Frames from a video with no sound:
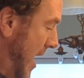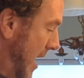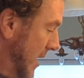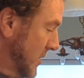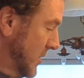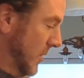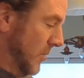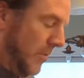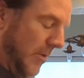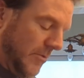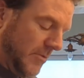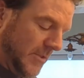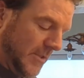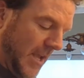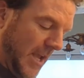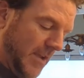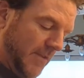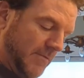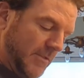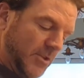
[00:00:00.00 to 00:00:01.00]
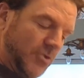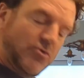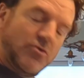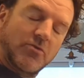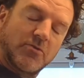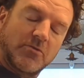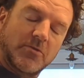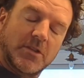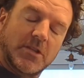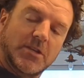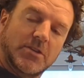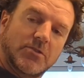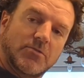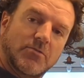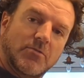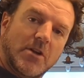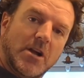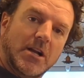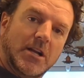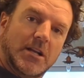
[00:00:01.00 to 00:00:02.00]
actually we've saved the
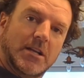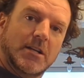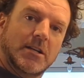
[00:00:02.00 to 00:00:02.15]
trunk